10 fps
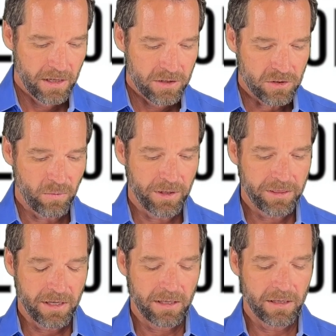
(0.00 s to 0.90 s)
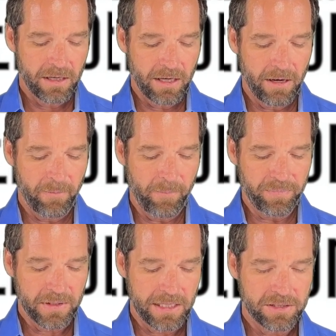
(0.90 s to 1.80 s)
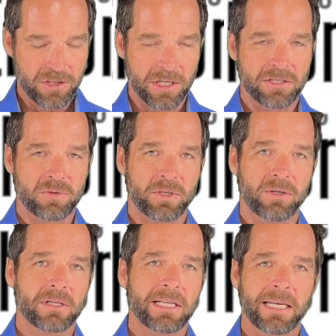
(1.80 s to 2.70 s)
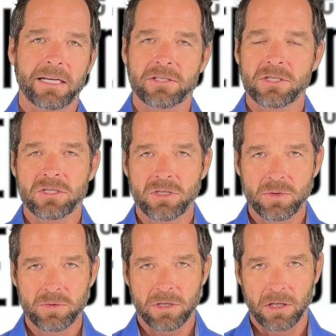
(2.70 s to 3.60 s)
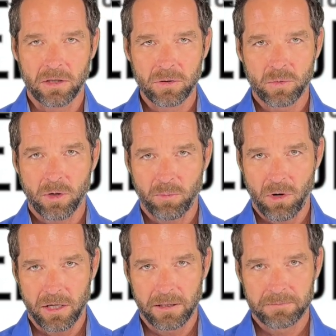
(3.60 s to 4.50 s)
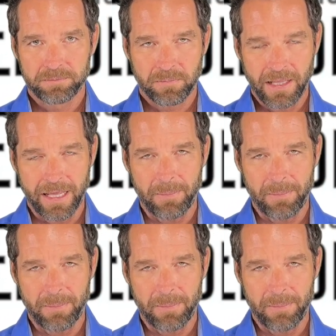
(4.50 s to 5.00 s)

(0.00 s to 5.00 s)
So one thing I suggest is when you're cleaning it, just use lukewarm water and